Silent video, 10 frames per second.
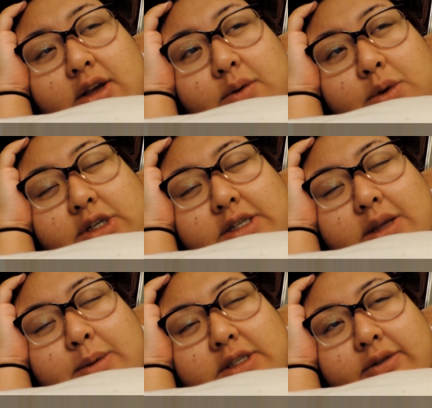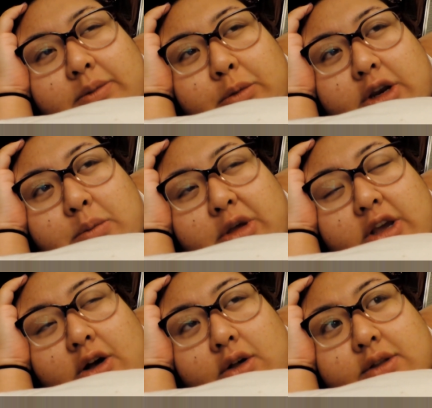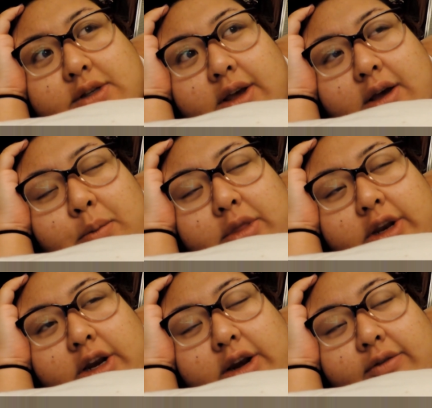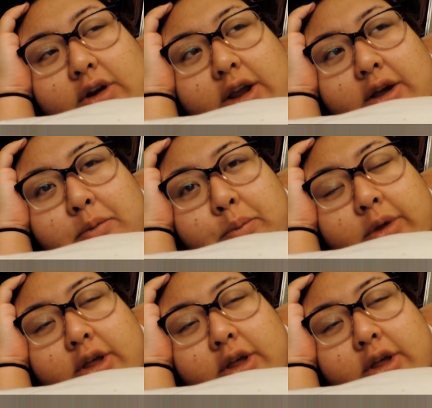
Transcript: which I tell myself I'm gonna be all the time and then I never am.